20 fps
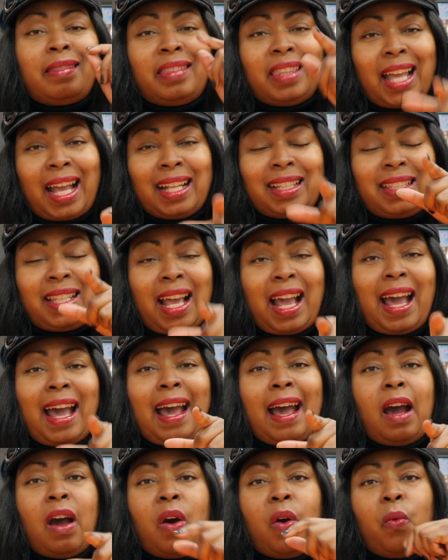that's
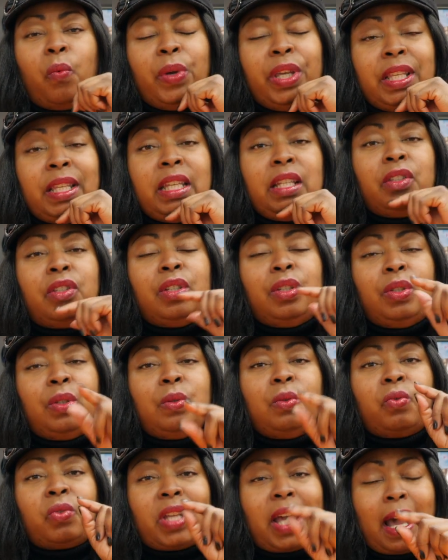how we need to
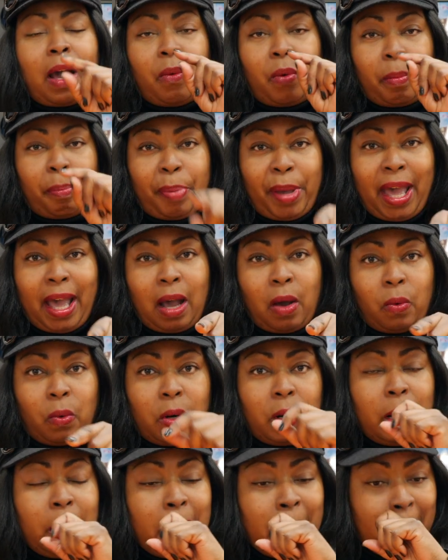use our
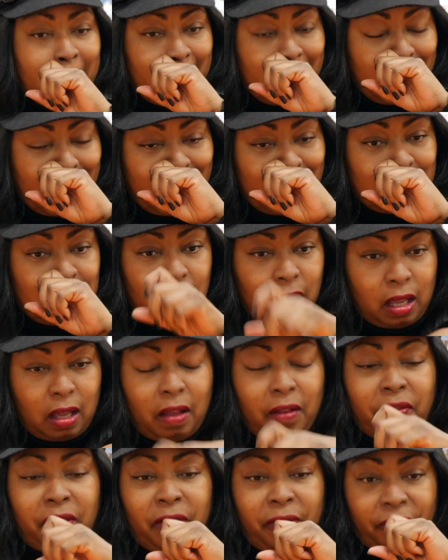power i
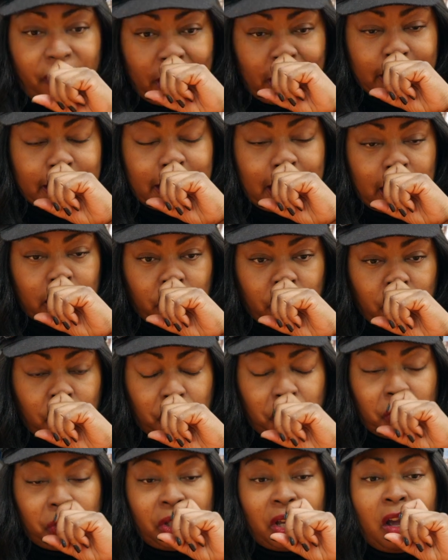love the fact that
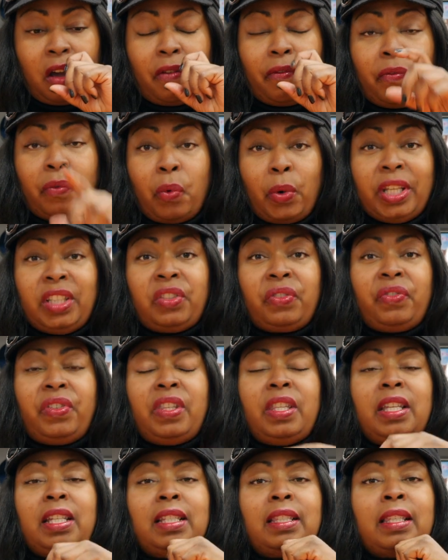she's using her voice for
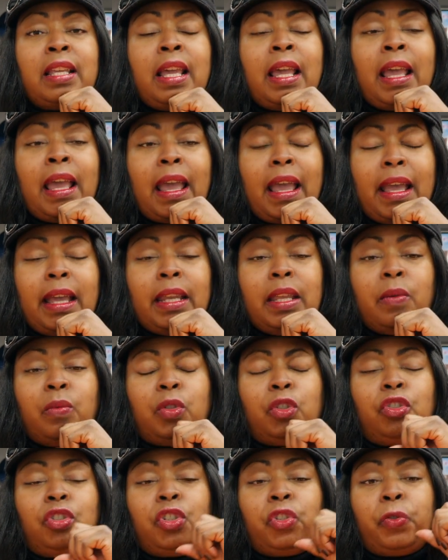this and it
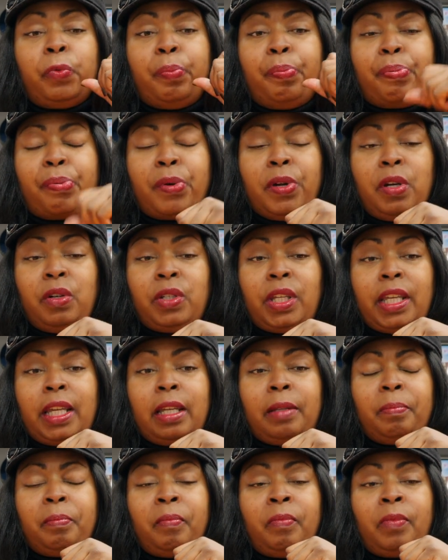was just
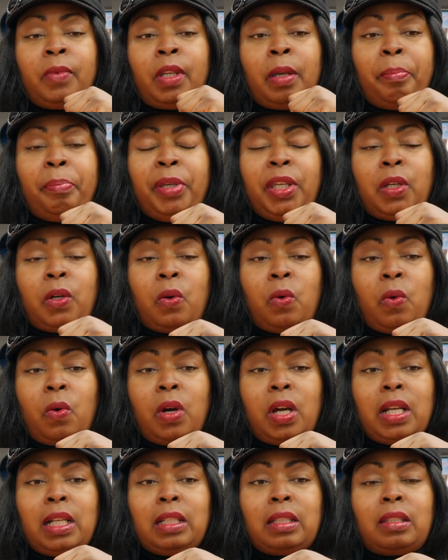brilliant
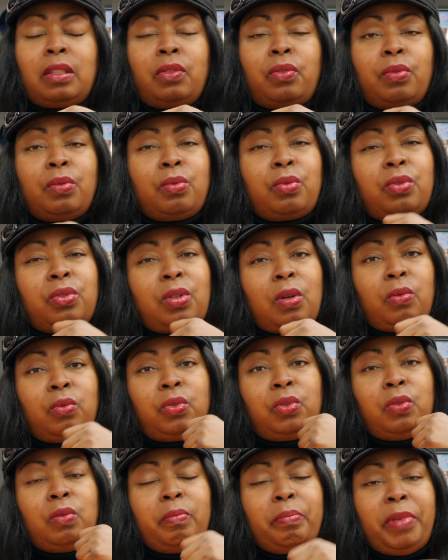because through
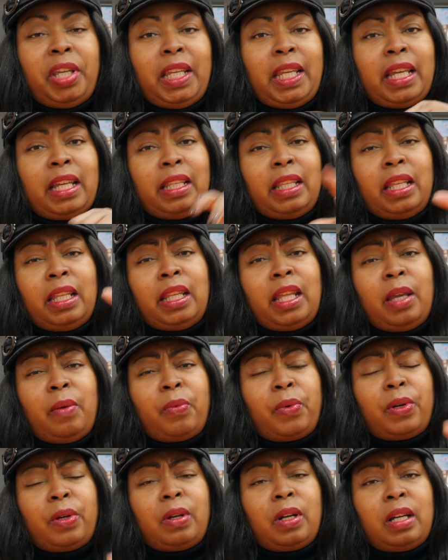social media and then they
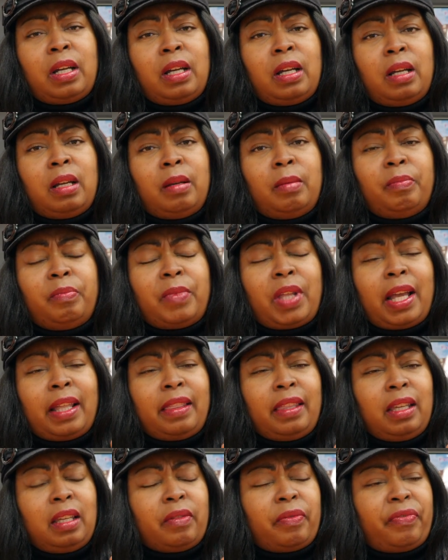were um, i
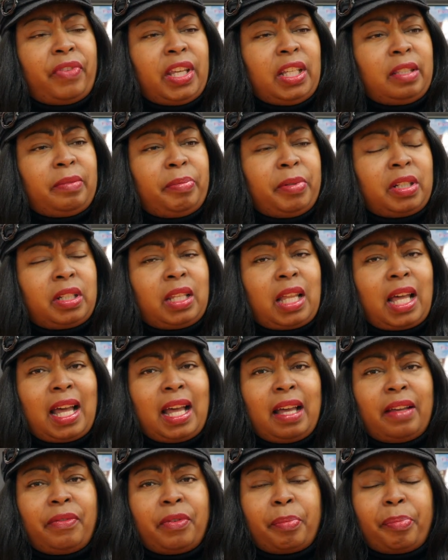think facebook
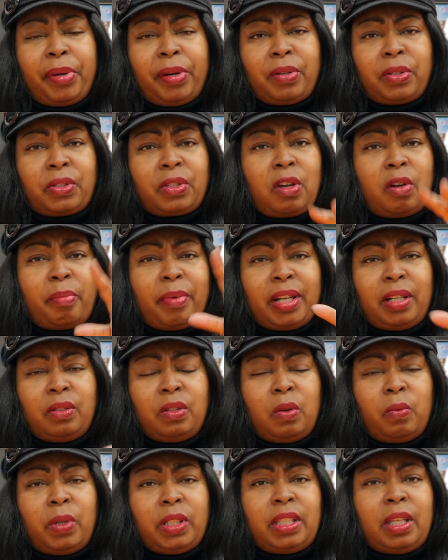live or periscope i don't
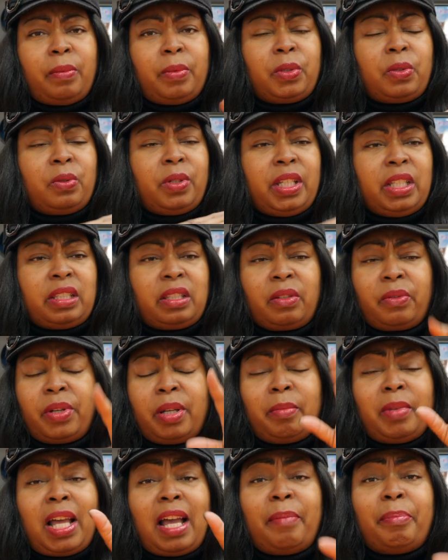know what they were doing
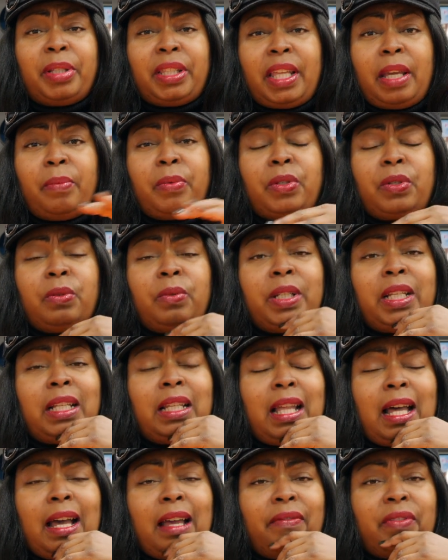instagram live but they were doing it
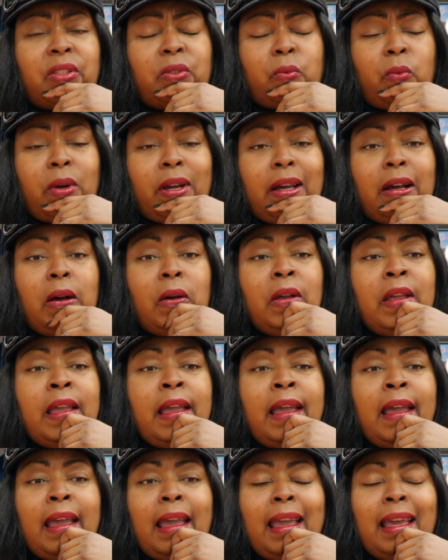live as well
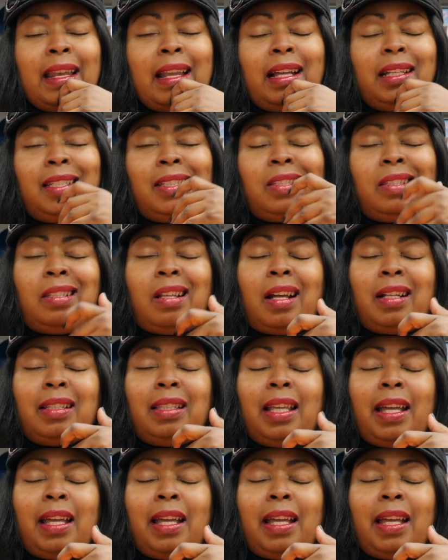and i just thought